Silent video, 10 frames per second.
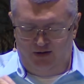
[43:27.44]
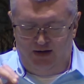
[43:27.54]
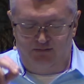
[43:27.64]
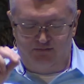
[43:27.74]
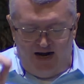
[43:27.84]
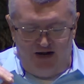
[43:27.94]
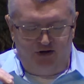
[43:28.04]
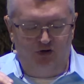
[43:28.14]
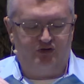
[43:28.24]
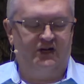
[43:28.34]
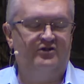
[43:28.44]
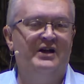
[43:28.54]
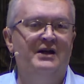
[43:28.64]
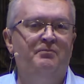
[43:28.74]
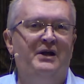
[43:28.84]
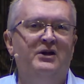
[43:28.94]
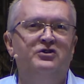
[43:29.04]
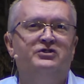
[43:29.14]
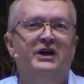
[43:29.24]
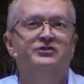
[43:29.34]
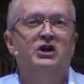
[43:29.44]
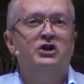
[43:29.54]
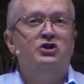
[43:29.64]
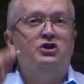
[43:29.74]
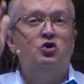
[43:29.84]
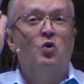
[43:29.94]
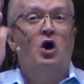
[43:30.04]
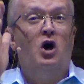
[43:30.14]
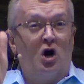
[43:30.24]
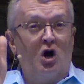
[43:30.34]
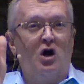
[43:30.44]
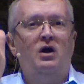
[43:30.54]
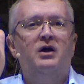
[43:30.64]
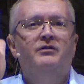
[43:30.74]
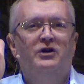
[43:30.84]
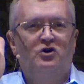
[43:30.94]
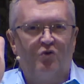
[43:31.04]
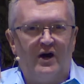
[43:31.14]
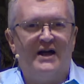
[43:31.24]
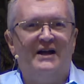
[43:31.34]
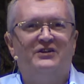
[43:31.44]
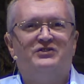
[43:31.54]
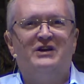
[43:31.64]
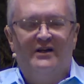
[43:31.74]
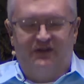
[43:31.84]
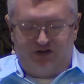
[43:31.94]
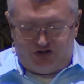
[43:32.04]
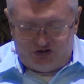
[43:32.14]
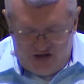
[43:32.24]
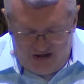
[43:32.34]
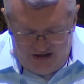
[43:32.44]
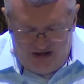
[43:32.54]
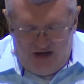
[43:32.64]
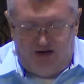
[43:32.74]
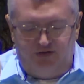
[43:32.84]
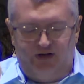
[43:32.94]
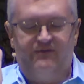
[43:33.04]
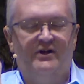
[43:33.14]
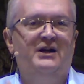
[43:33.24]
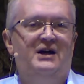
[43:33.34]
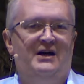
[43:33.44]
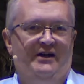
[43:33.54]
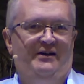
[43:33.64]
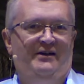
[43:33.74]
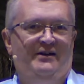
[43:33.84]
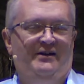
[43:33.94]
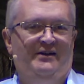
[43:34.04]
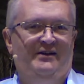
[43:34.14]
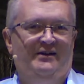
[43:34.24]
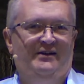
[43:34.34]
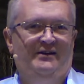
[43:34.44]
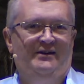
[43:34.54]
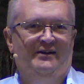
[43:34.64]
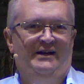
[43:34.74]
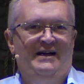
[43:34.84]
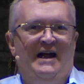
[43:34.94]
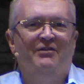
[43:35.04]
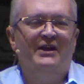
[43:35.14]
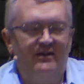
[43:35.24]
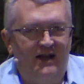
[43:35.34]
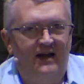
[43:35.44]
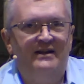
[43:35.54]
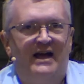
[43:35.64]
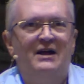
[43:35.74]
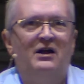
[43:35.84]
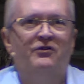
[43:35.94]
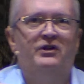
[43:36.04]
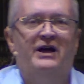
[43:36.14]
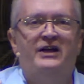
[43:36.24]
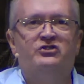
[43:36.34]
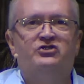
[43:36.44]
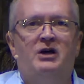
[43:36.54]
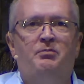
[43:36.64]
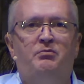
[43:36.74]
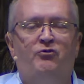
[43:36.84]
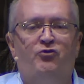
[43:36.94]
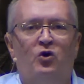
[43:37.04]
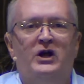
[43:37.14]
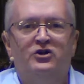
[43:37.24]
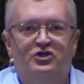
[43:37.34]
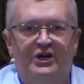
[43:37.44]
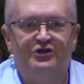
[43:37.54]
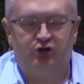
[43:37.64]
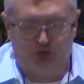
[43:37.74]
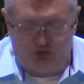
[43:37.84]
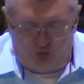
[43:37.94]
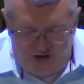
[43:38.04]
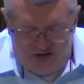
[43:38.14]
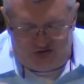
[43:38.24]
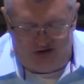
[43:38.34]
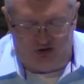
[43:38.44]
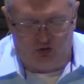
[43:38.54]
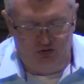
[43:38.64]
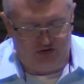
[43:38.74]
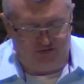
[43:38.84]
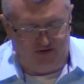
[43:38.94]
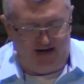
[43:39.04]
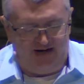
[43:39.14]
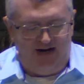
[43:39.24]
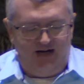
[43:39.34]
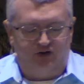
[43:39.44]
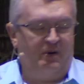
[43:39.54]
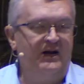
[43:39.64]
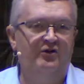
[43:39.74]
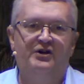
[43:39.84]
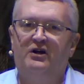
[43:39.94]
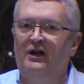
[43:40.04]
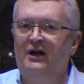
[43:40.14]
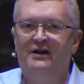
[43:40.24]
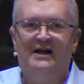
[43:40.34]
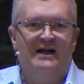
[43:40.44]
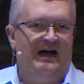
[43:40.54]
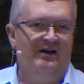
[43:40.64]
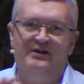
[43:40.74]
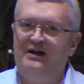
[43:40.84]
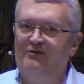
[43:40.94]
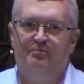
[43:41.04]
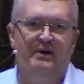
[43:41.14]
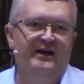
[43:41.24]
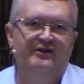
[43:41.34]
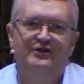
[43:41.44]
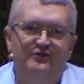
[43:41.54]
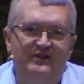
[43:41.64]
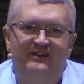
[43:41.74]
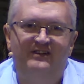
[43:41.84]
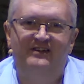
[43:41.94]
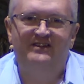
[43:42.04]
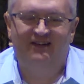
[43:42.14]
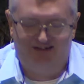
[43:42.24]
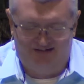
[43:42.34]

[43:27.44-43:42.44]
In Matthew 16, Peter says, "You are the Christ, the Son of the living God." And then that night on the Last Supper, before Jesus was arrested and crucified, Peter declared, "I'll never abandon you, Jesus.